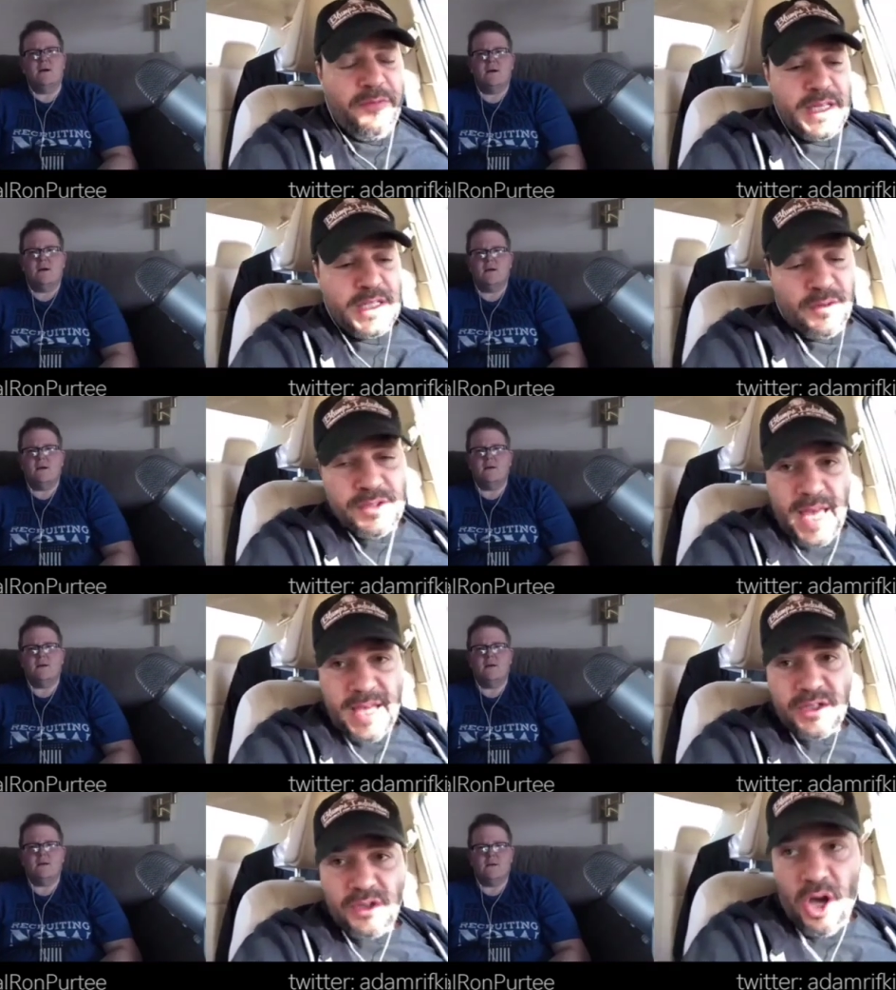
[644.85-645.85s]
Speaker 1: festivals
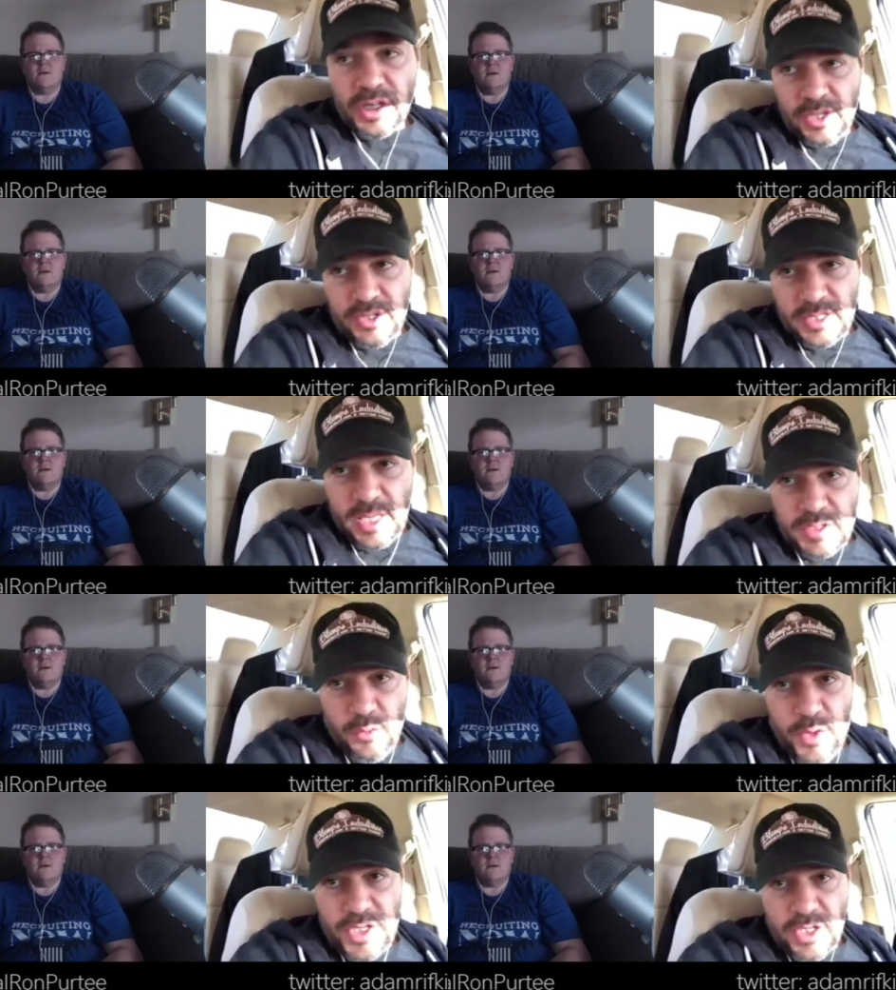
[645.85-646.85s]
as Dog Years. That was the
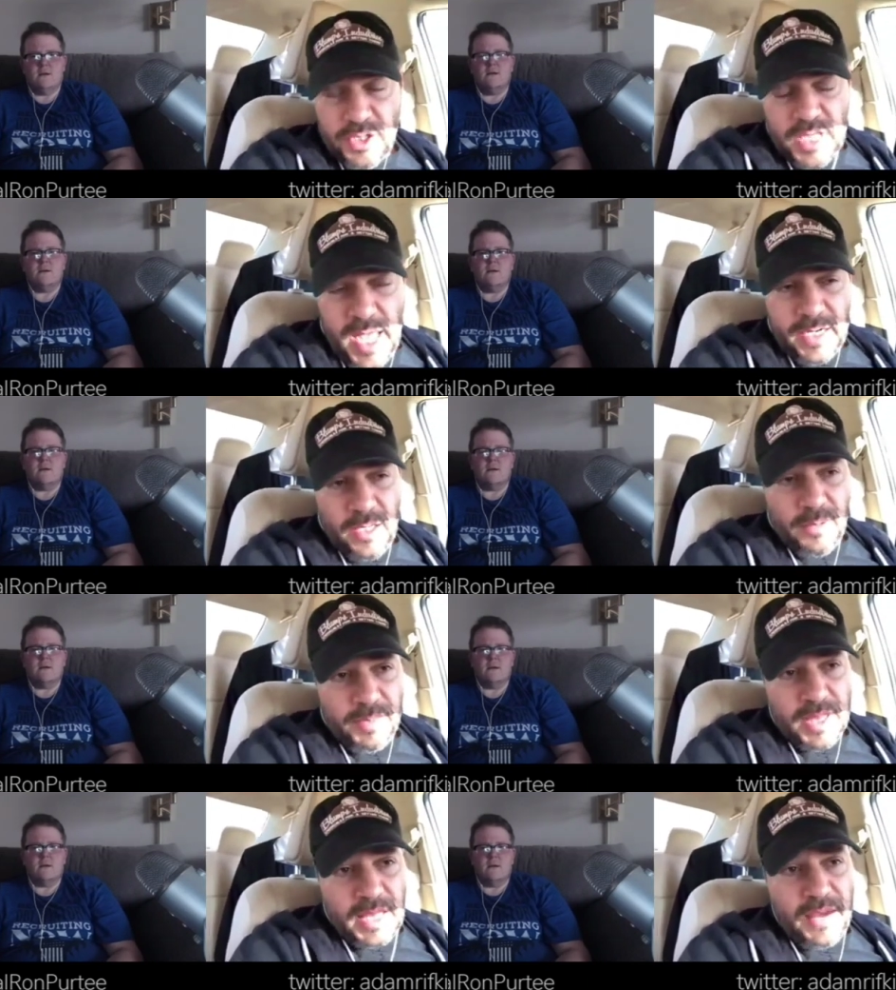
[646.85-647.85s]
original title.
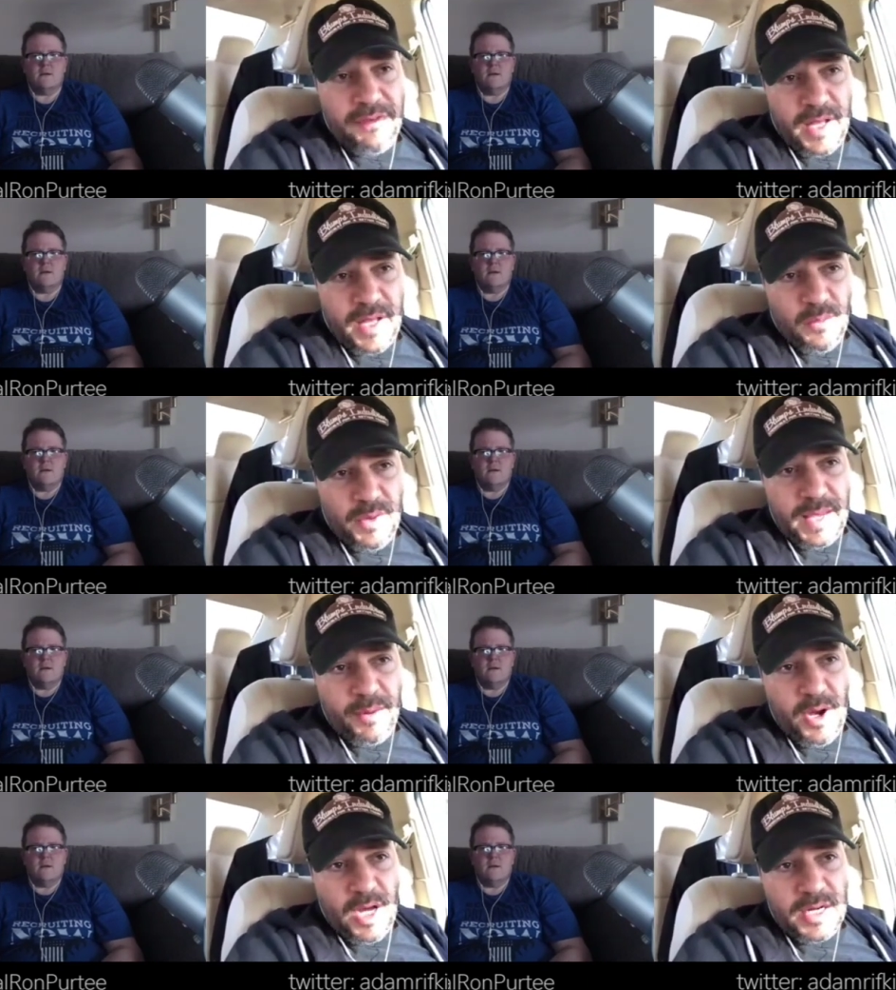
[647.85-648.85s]
But they felt when they
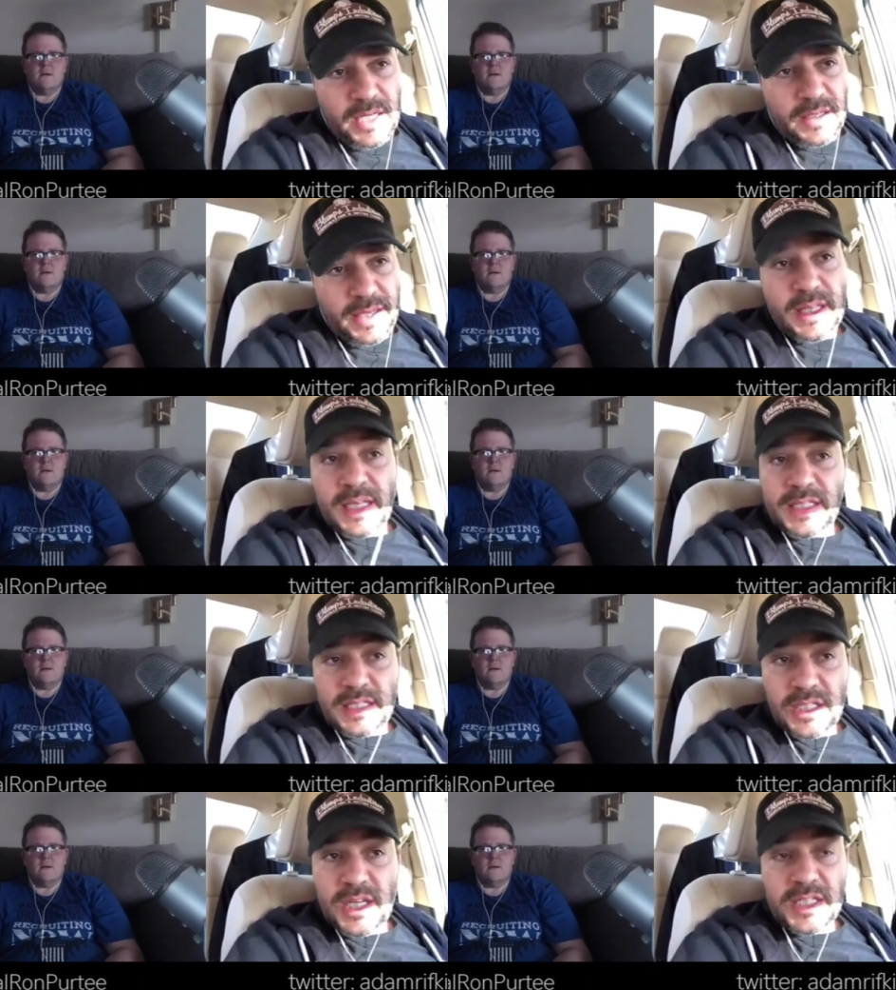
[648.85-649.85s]
bought it, they, they
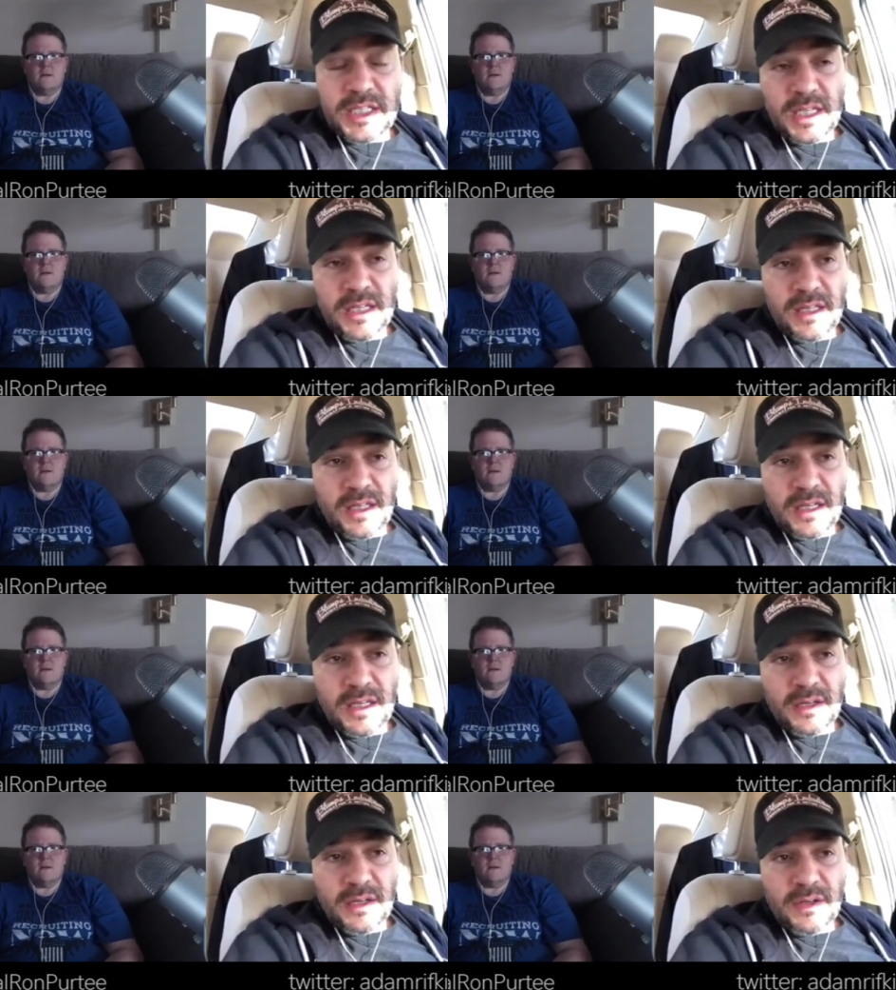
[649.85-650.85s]
suggested
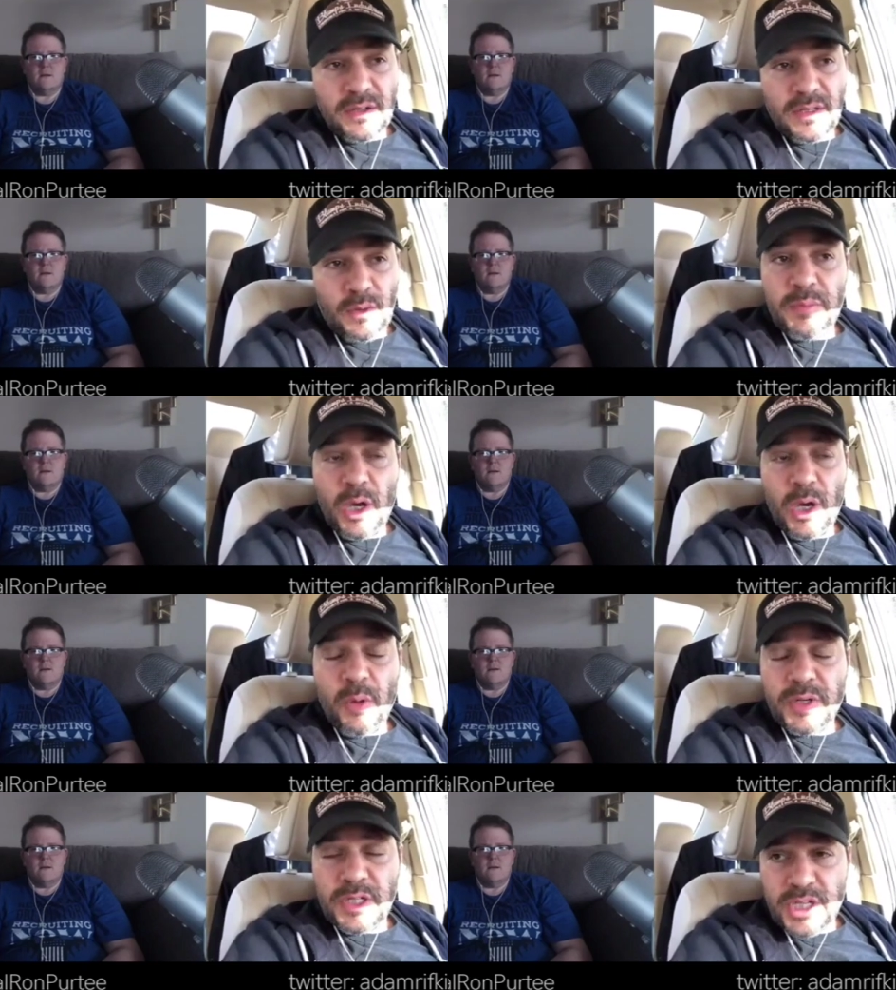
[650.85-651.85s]
the that we be
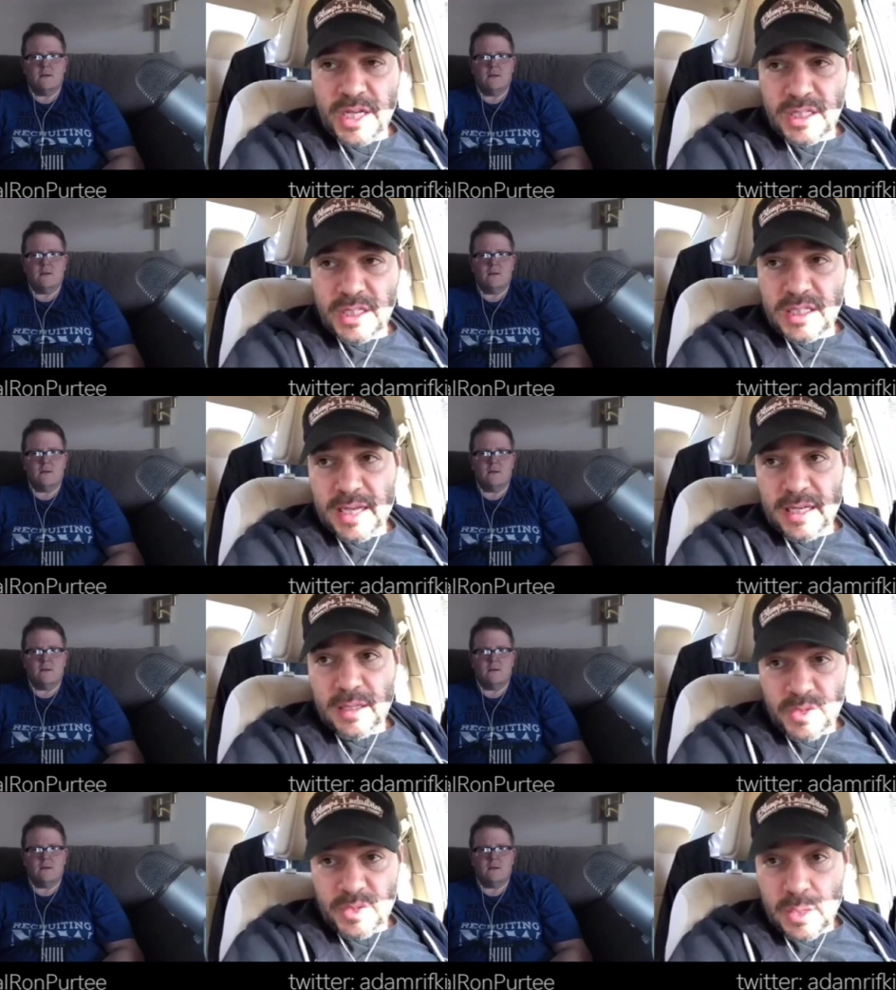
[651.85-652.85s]
open to changing the title,
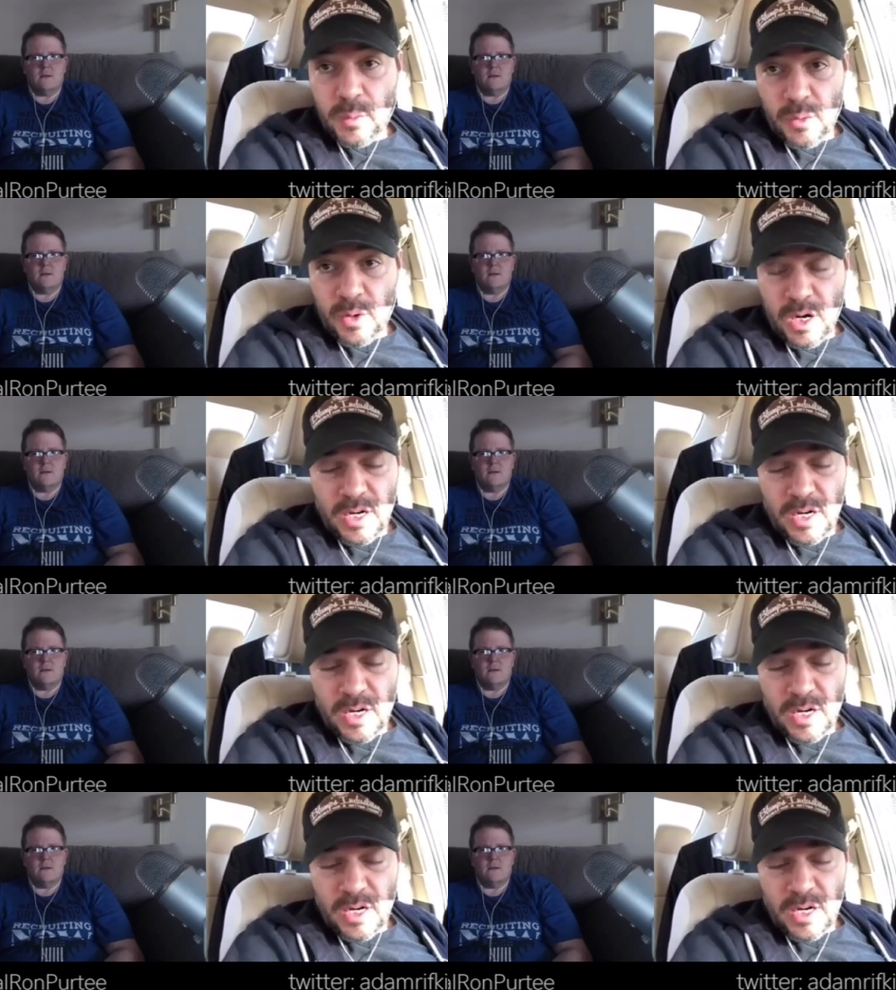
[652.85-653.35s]
and we said we were.